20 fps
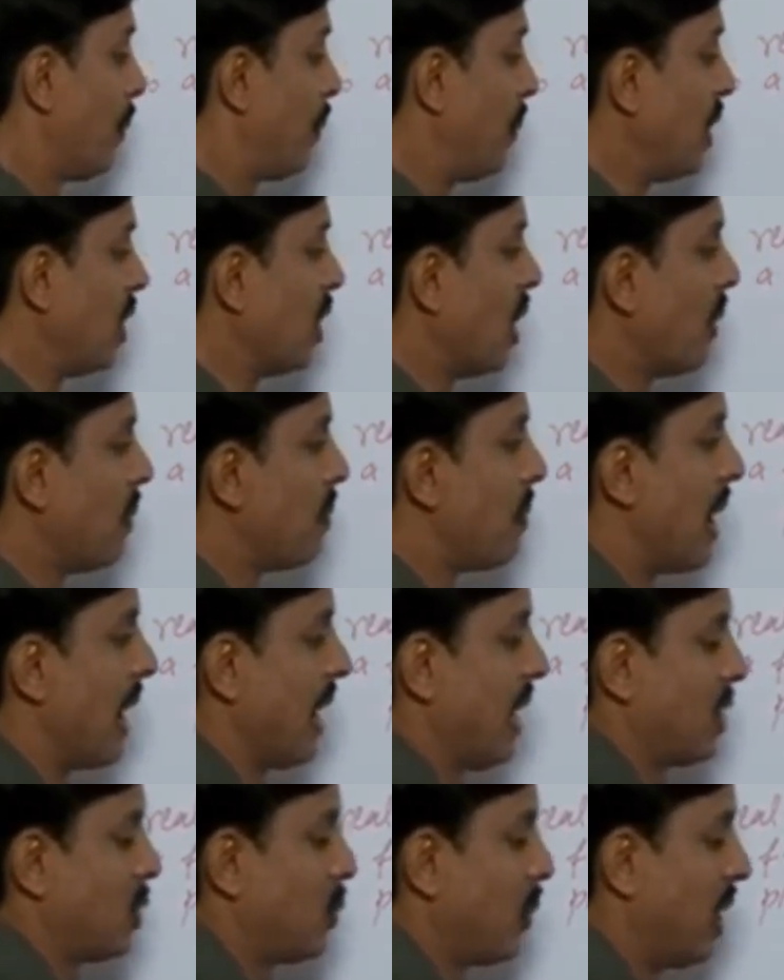P of
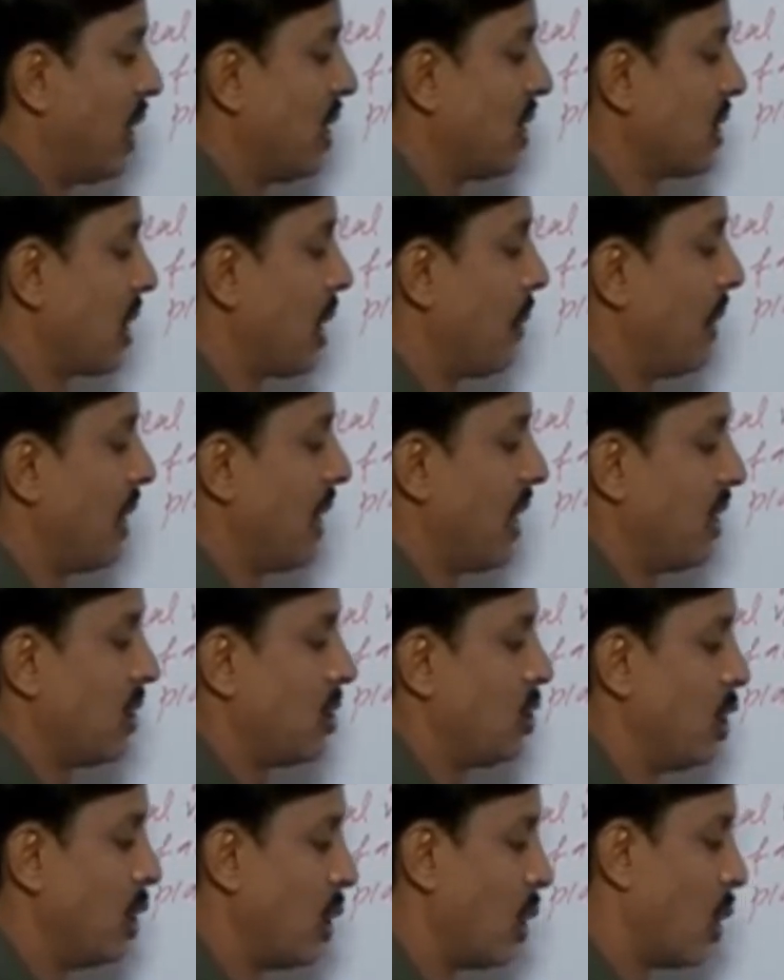minus 1 is coming
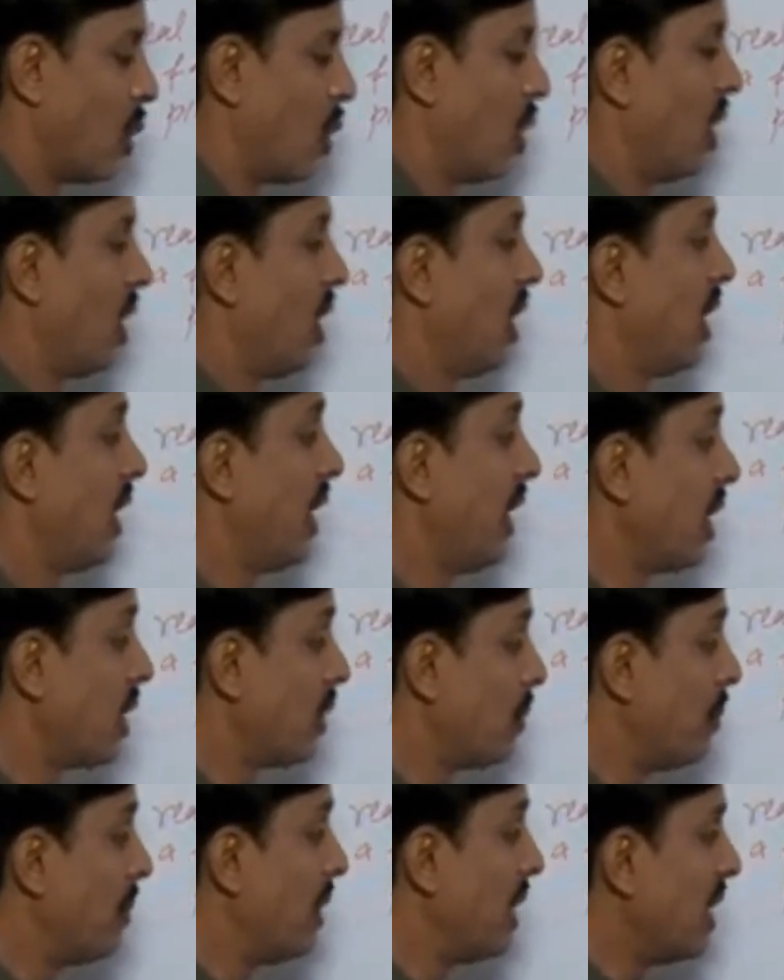is 0. It
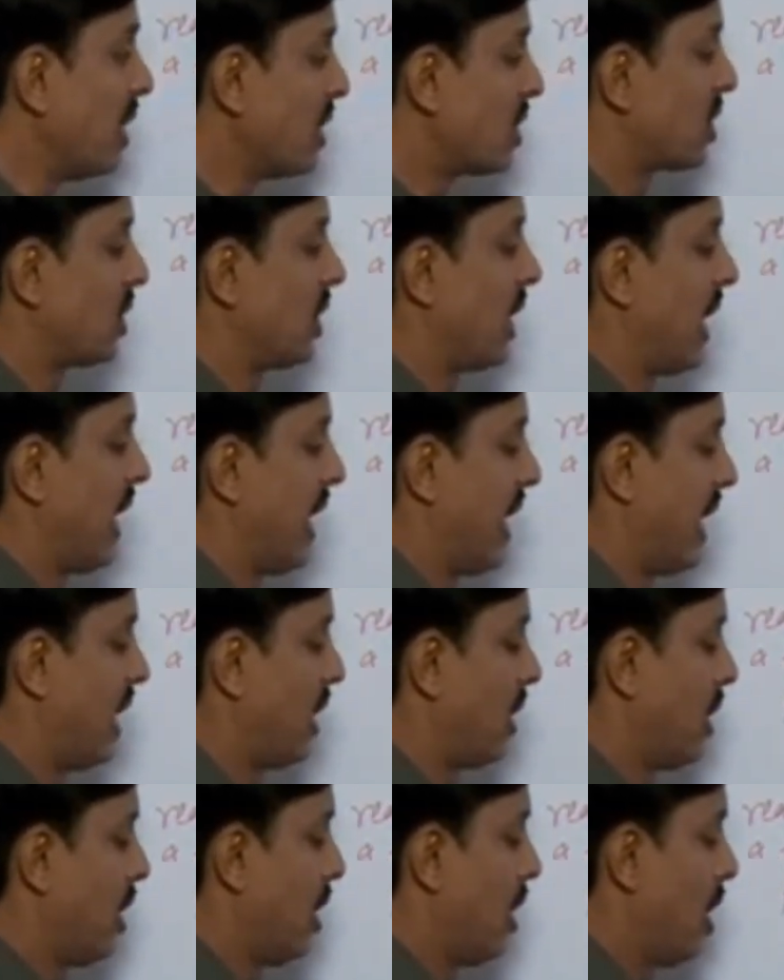means
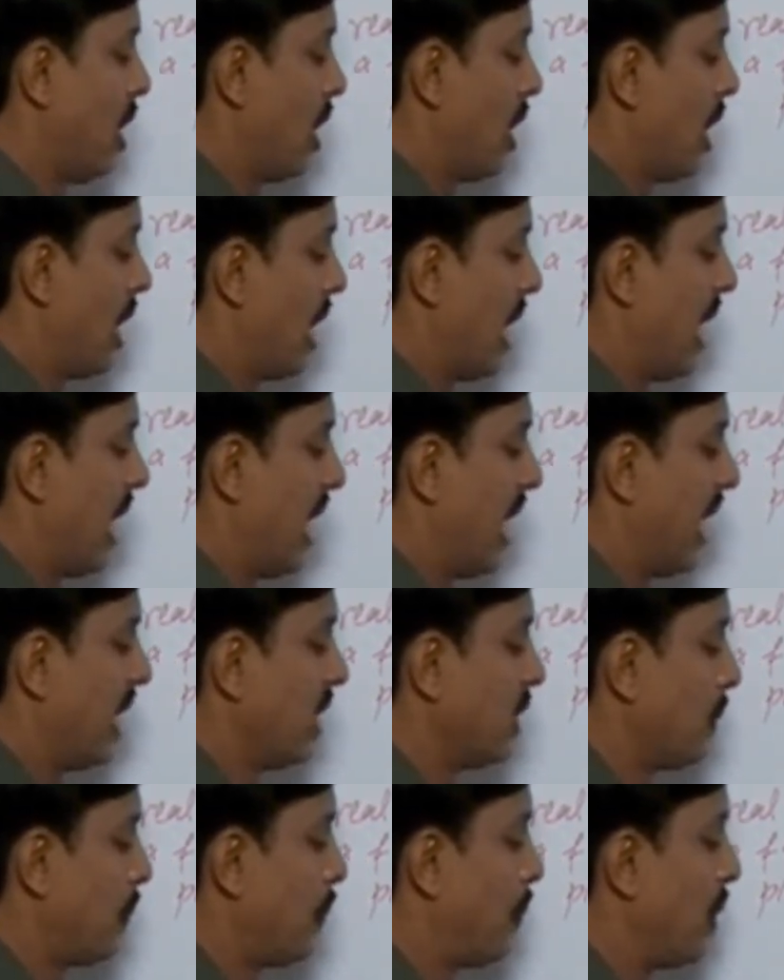that
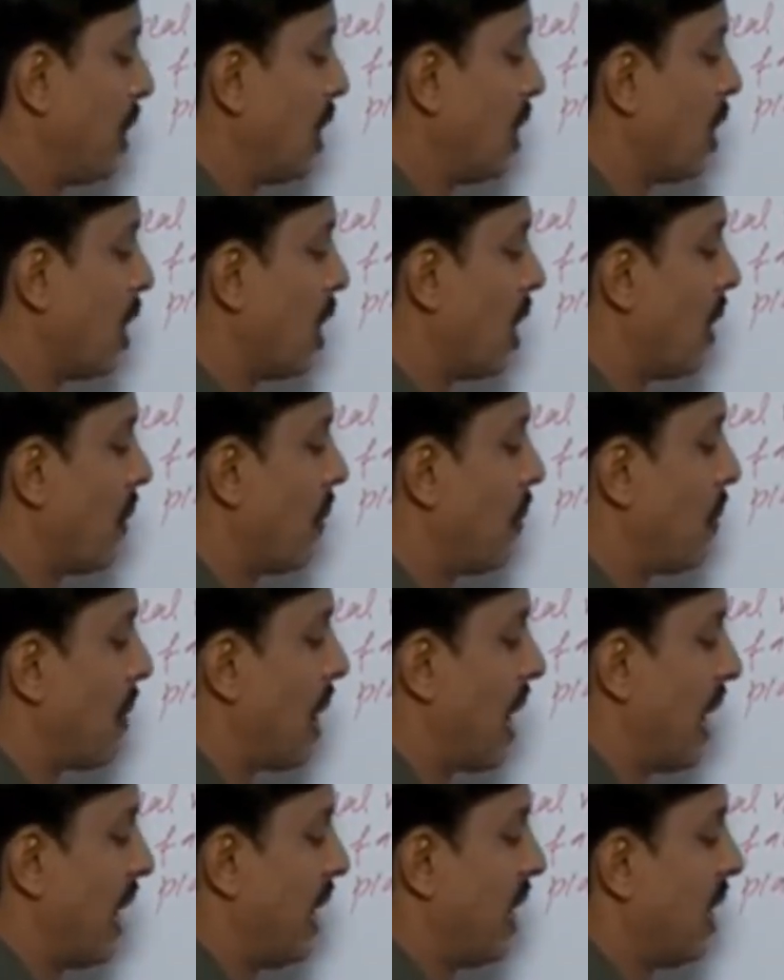as p of
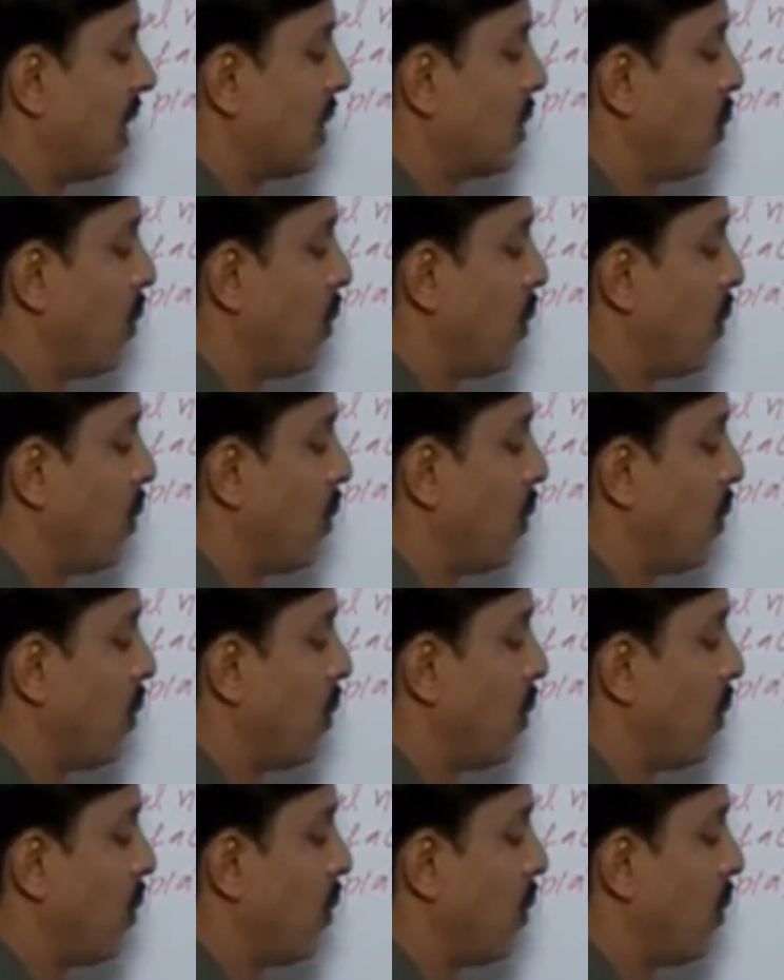minus